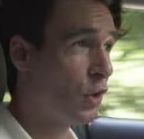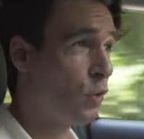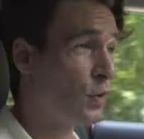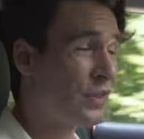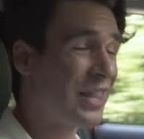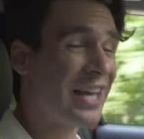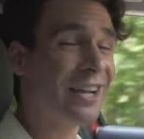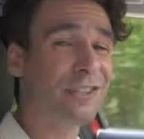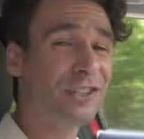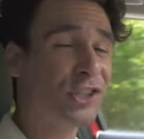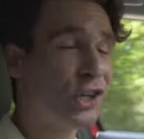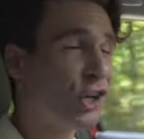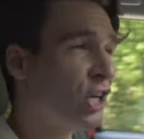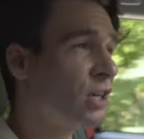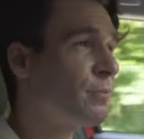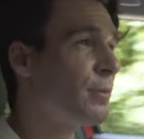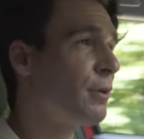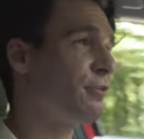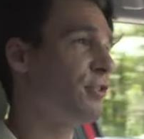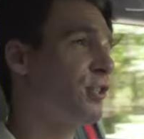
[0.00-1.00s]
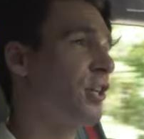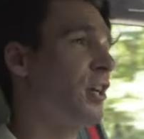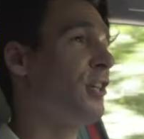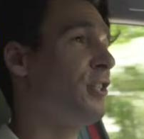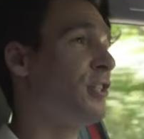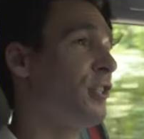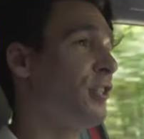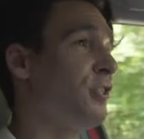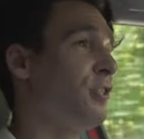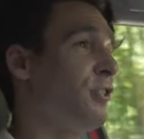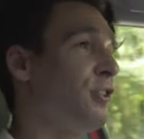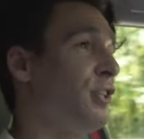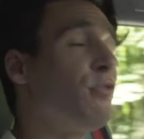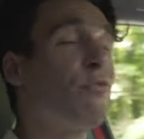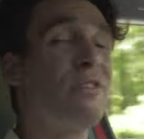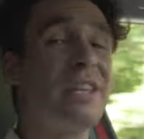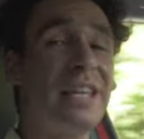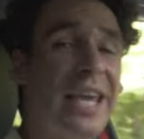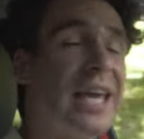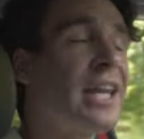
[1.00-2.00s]
Without a turbocharger, you
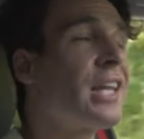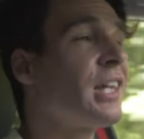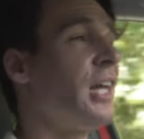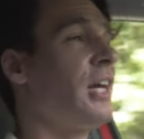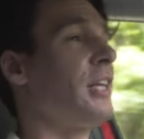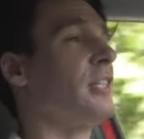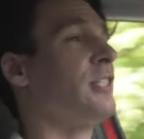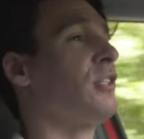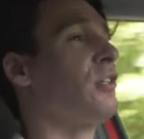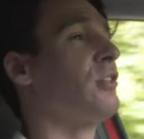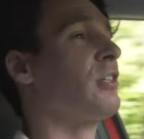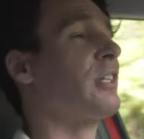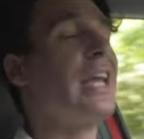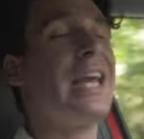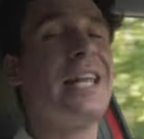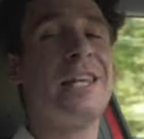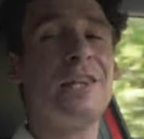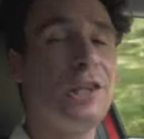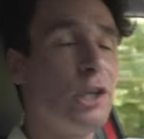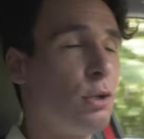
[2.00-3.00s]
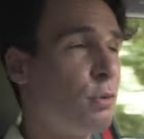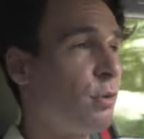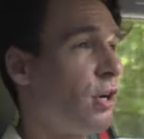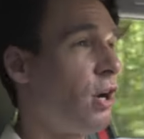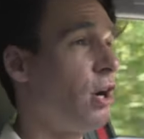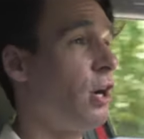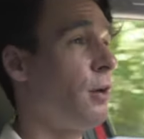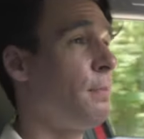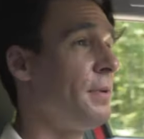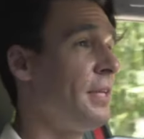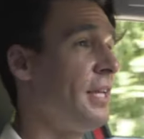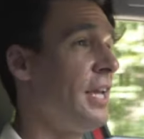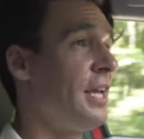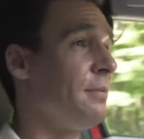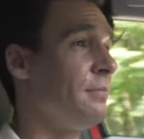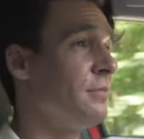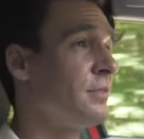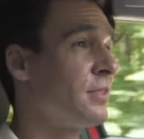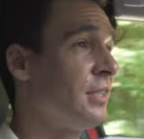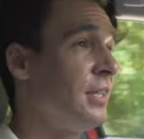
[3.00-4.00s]
don't get a lot of torque at lower
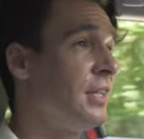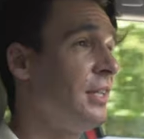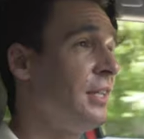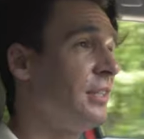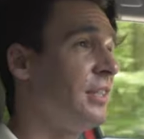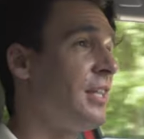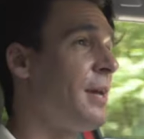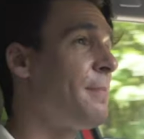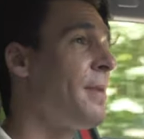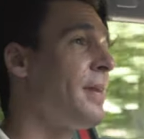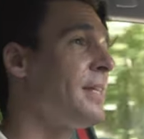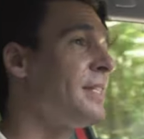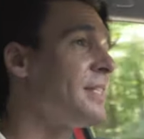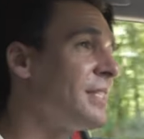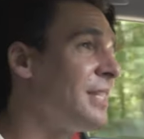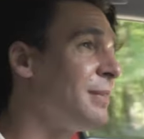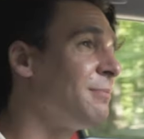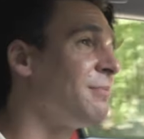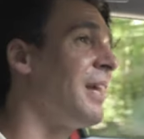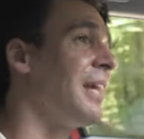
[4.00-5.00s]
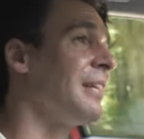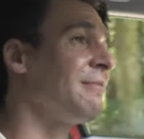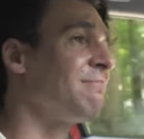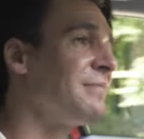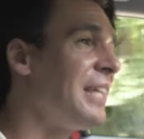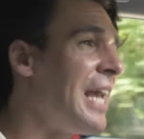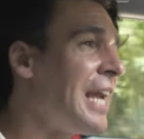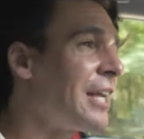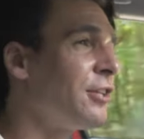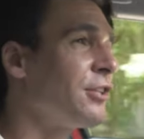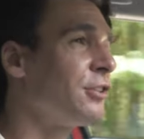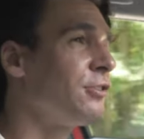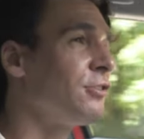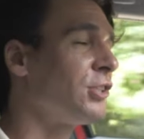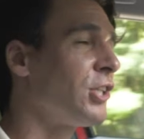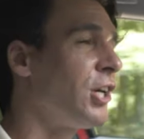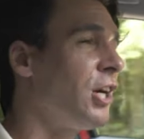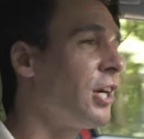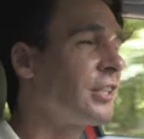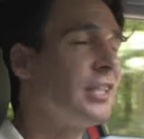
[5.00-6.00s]
RPMs. That might seem like technical
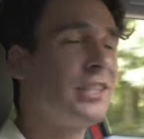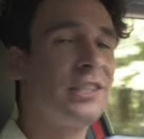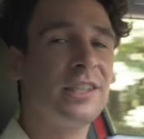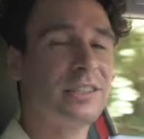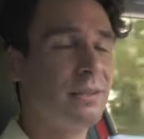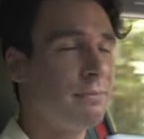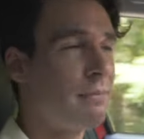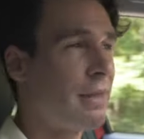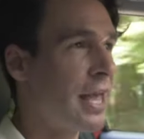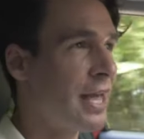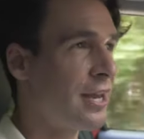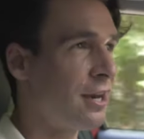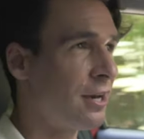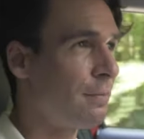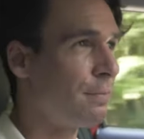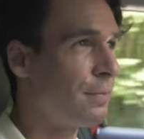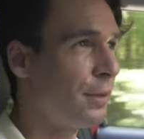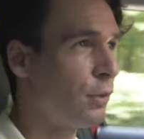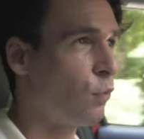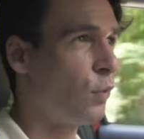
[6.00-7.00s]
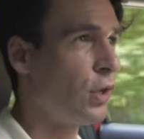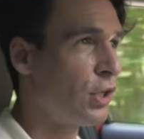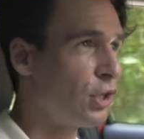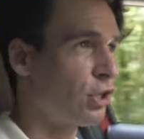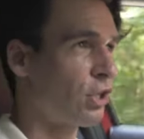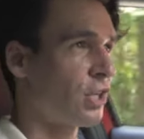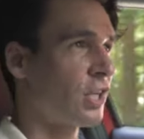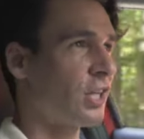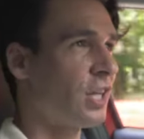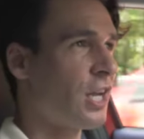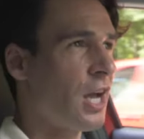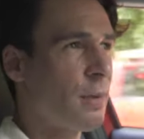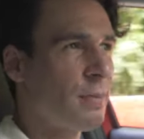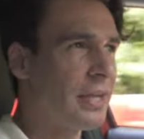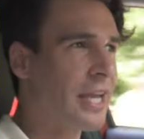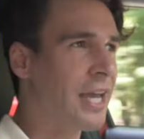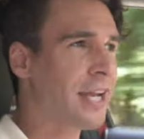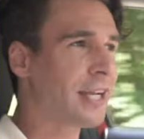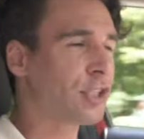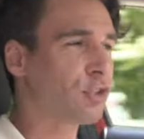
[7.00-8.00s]
talk that doesn't matter, but when you're
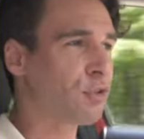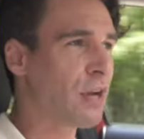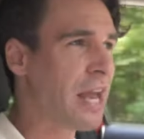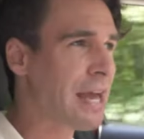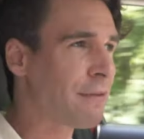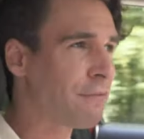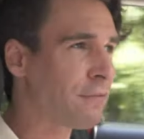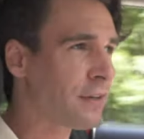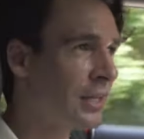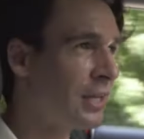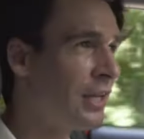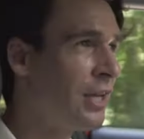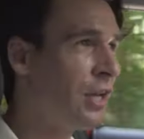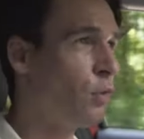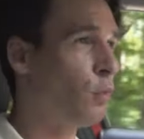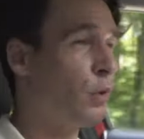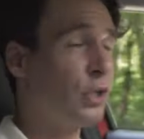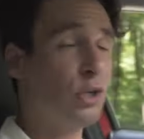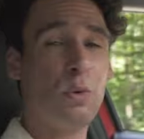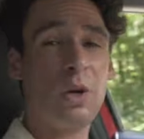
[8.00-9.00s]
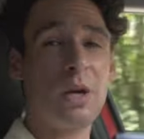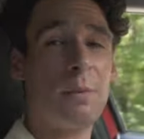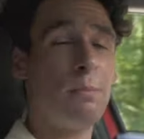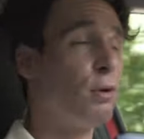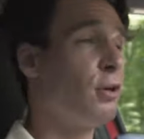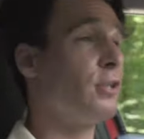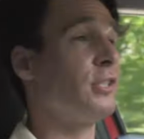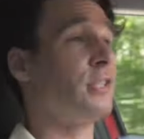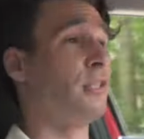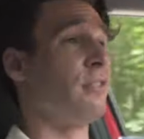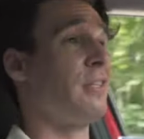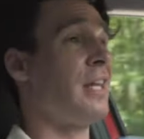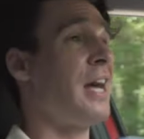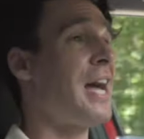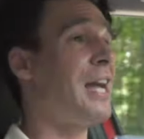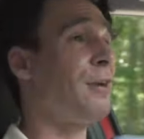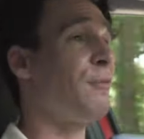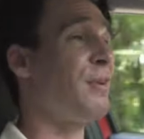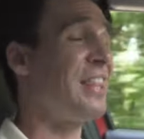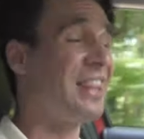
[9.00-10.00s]
coming out of traffic, when you want to merge into the
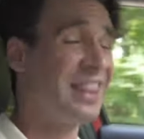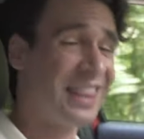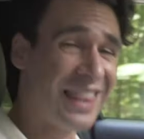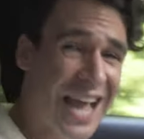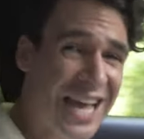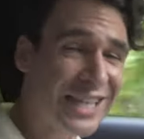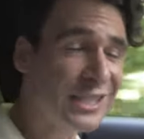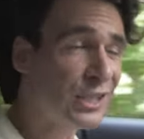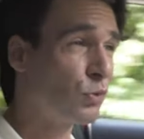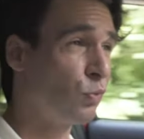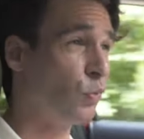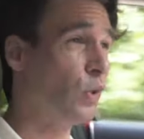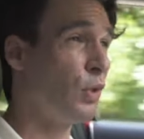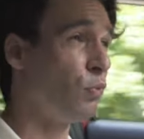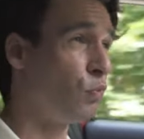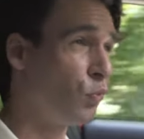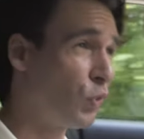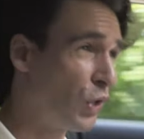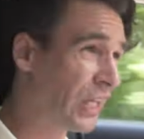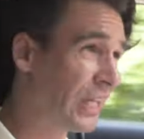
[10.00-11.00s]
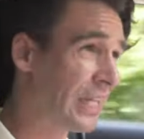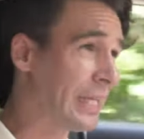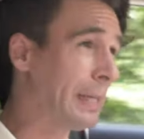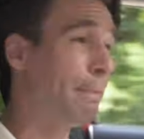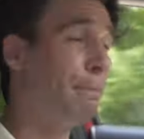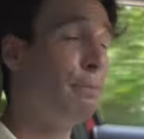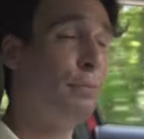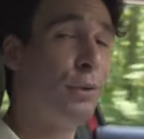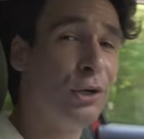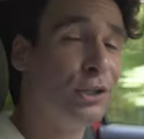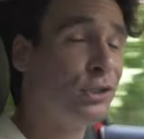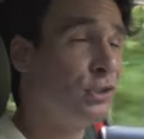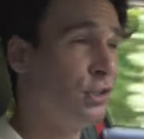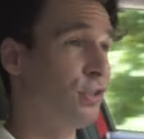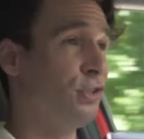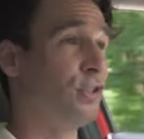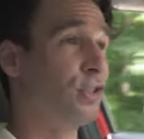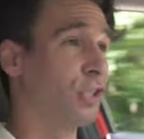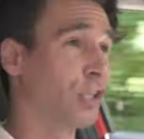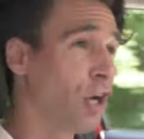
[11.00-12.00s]
highway, that's what really
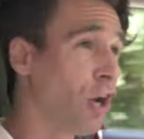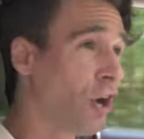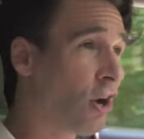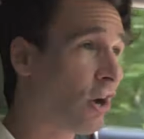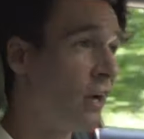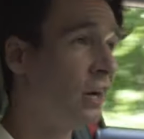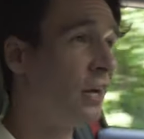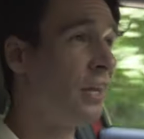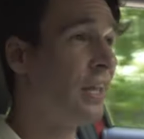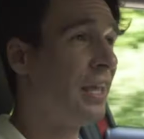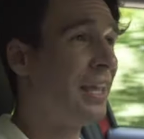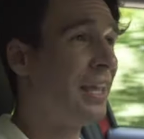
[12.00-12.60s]
pushes your car.